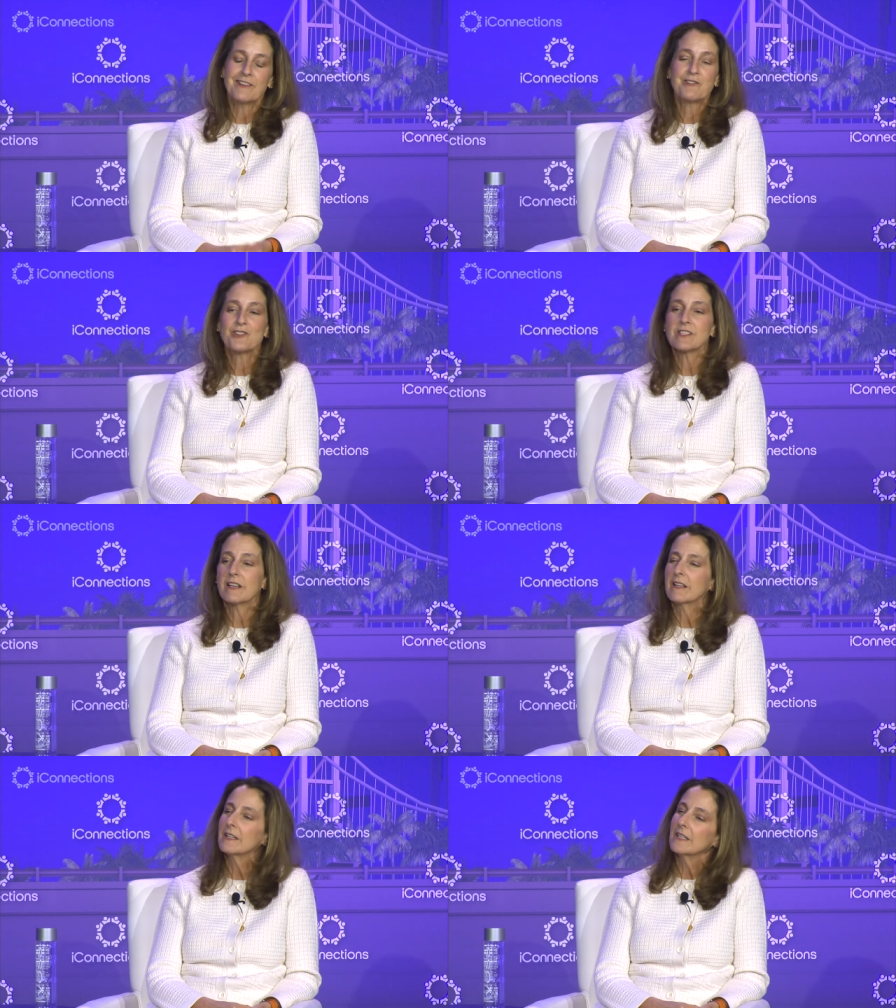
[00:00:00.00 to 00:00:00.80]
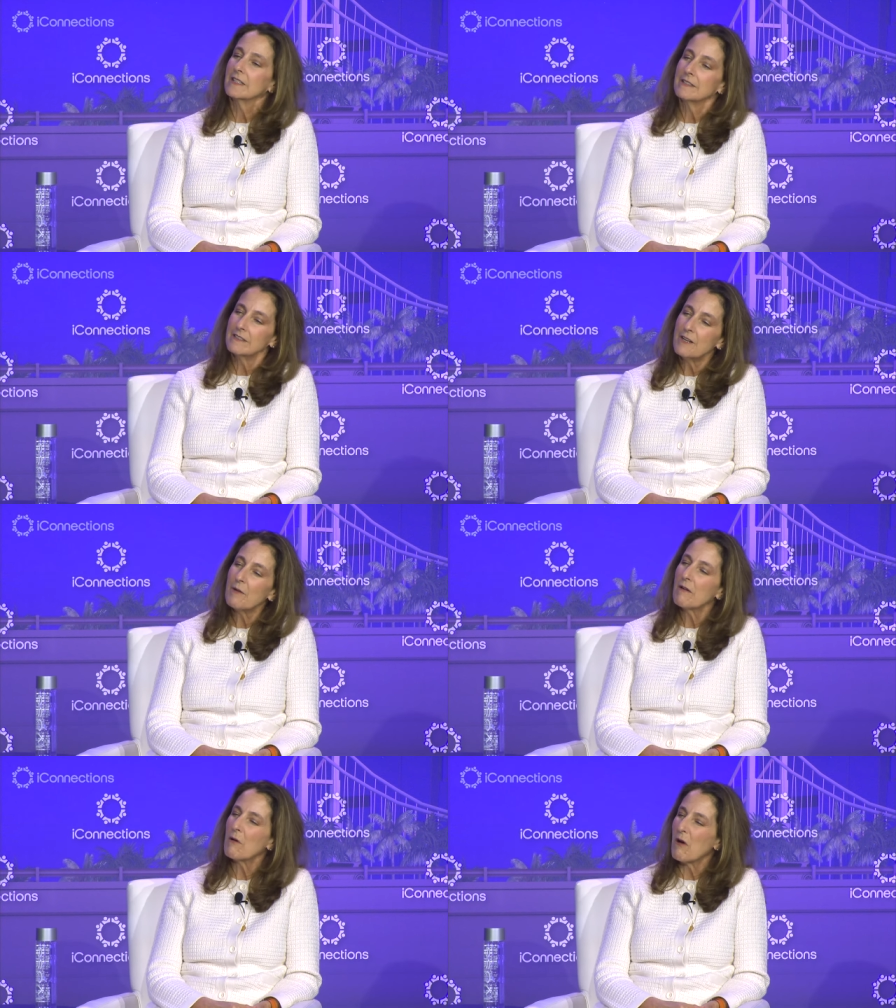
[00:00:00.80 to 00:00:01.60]
And you're just like, do you
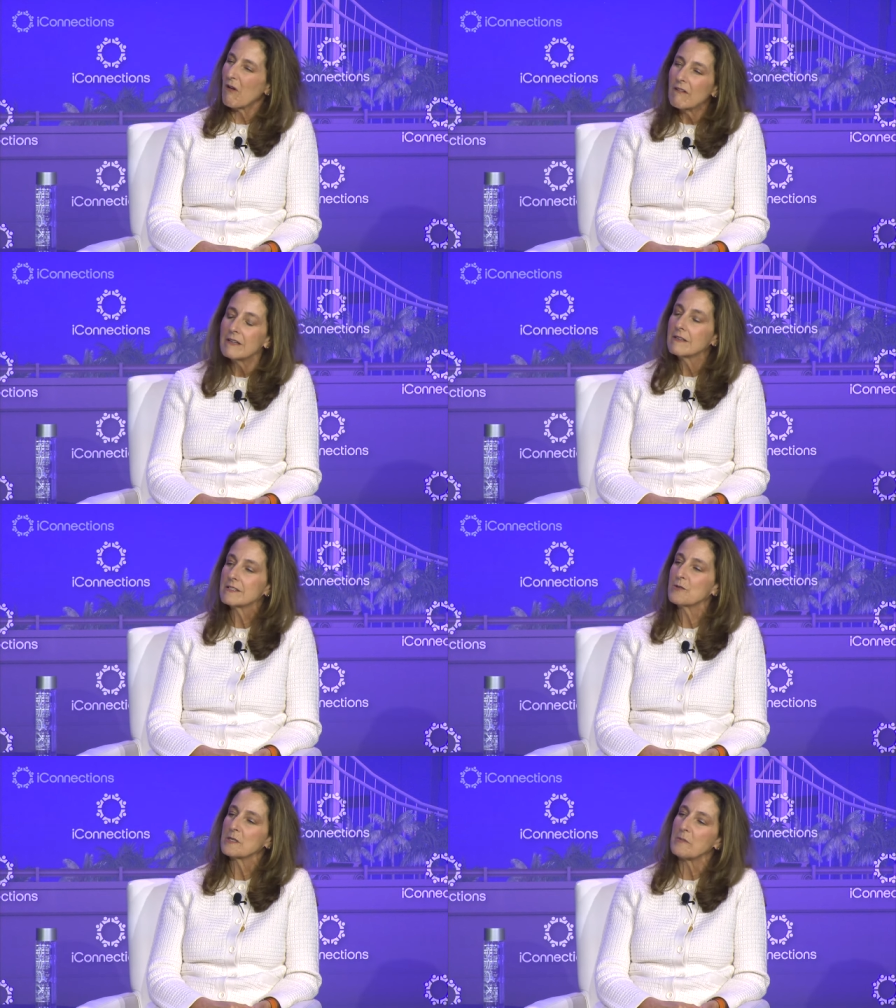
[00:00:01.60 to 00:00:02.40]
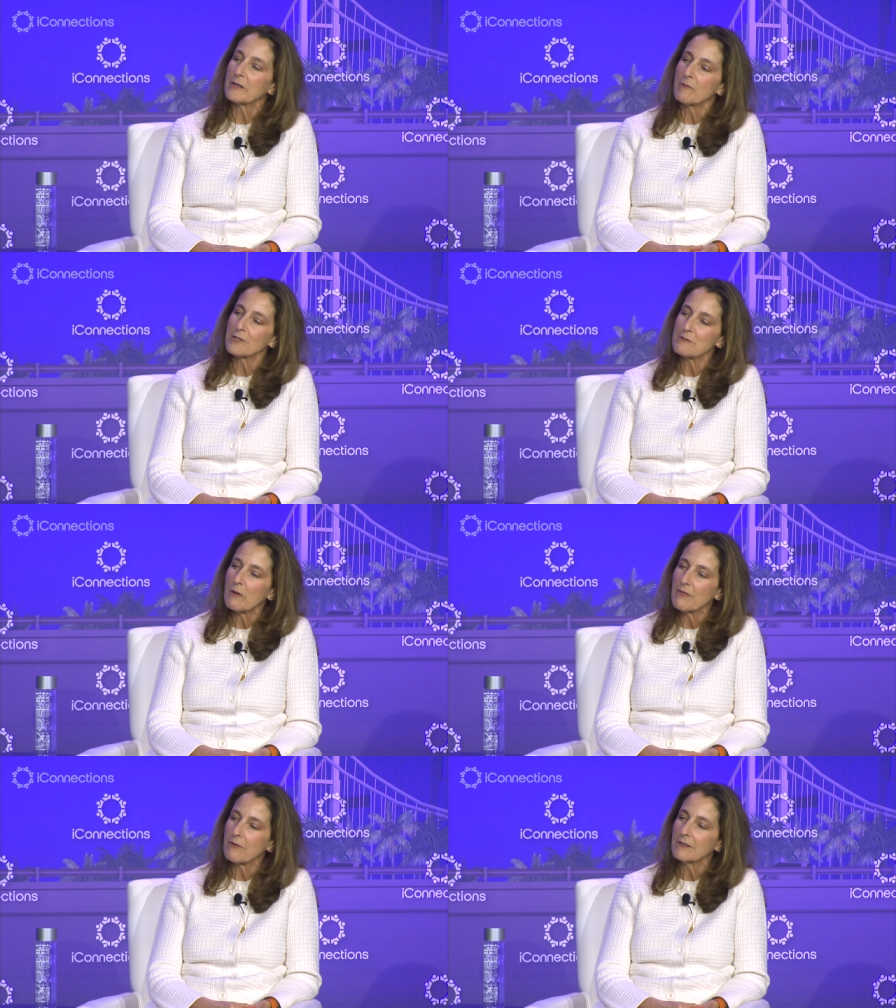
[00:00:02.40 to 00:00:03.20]
know how hard it is to expand margin
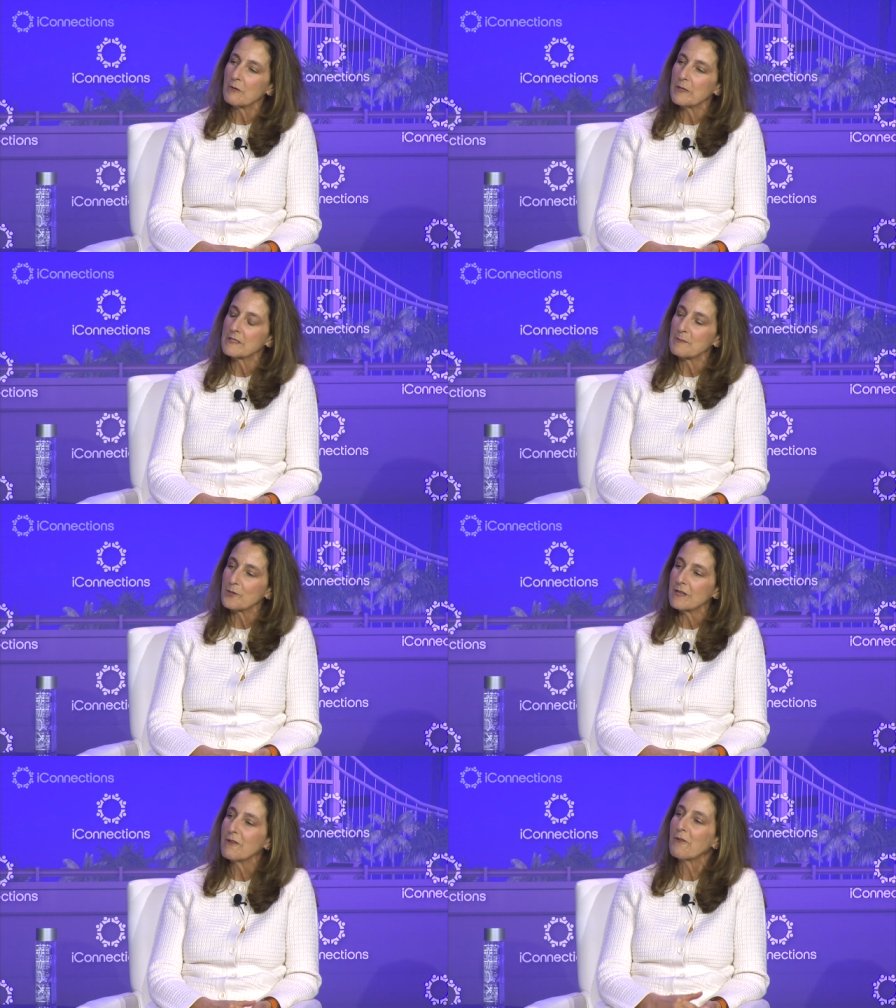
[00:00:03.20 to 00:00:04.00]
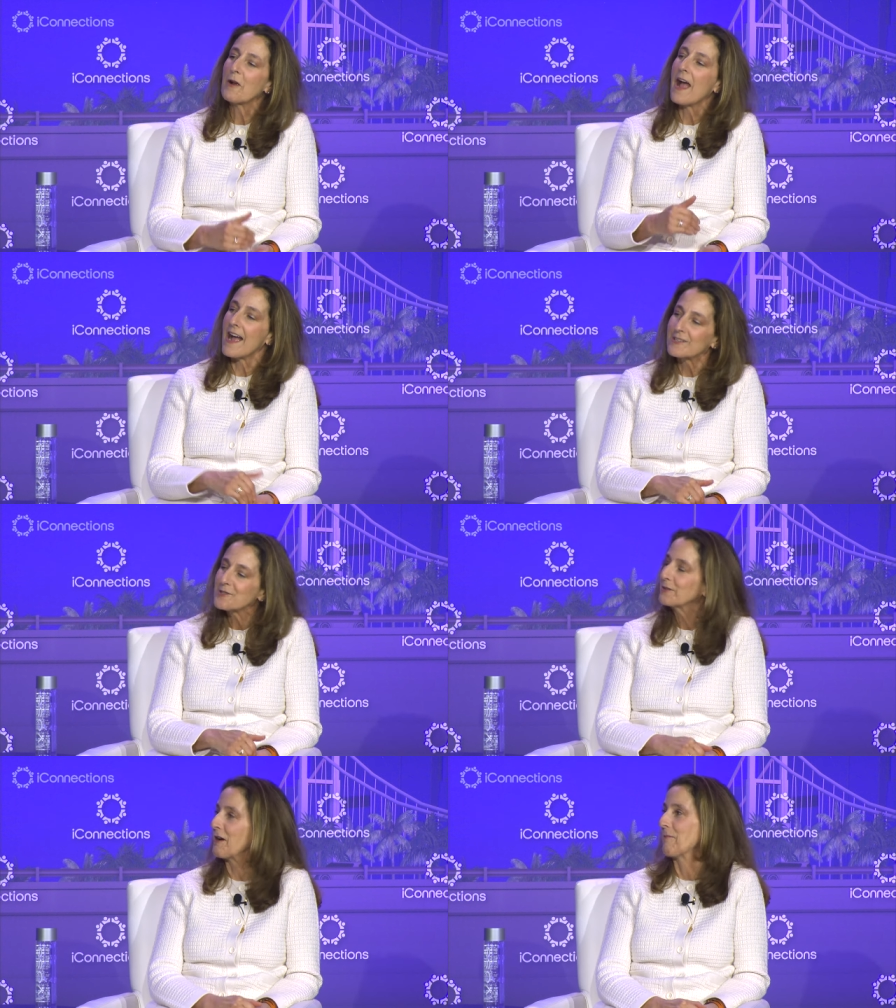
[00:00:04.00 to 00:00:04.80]
by 300 basis points? Have you ever
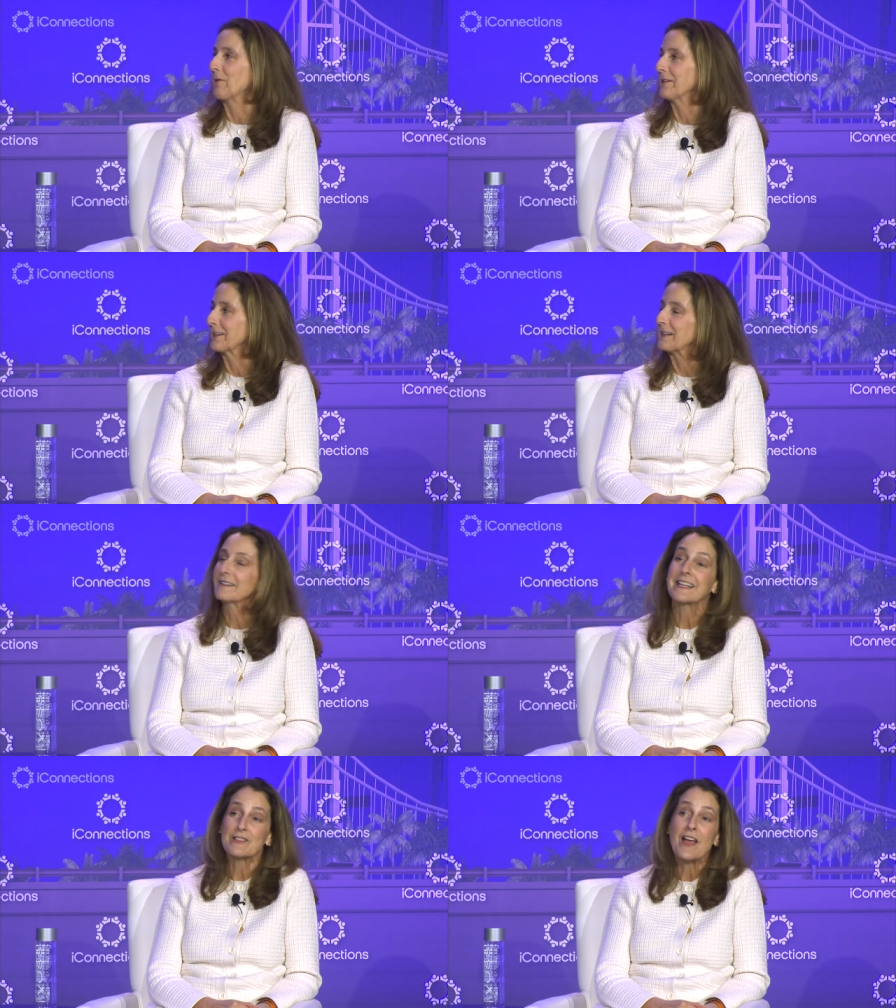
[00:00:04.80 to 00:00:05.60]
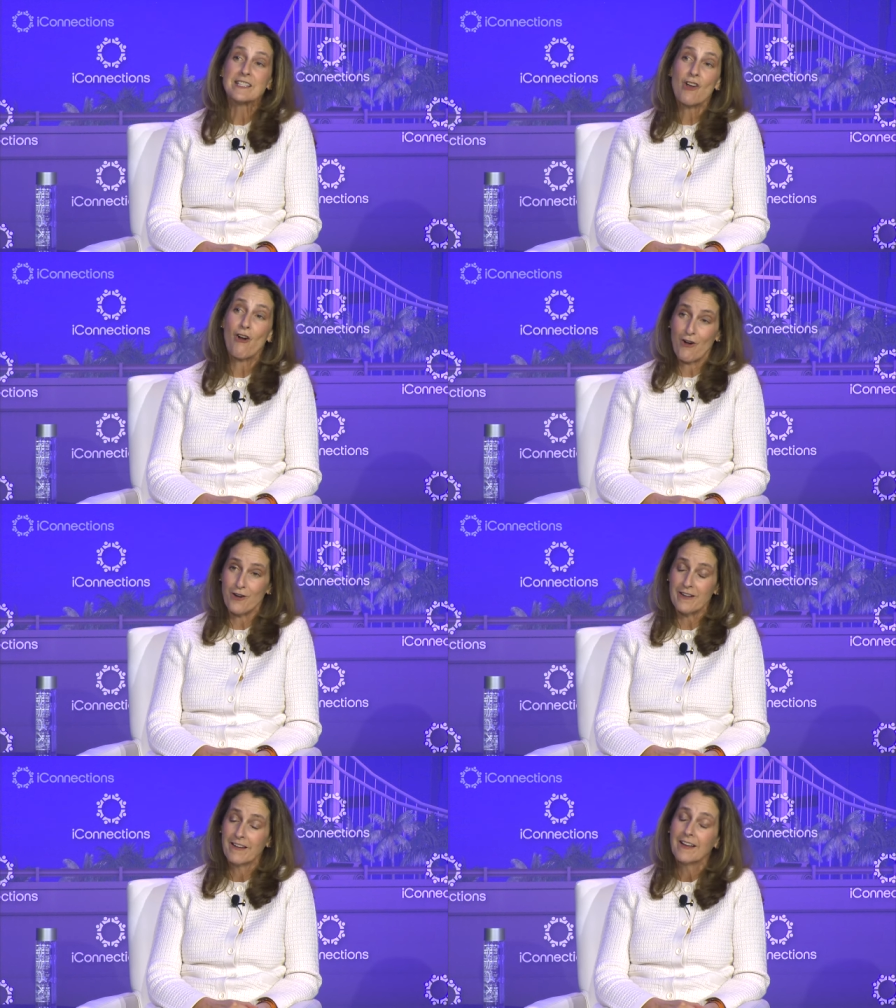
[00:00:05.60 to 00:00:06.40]
actually operated? A, like, that's hard.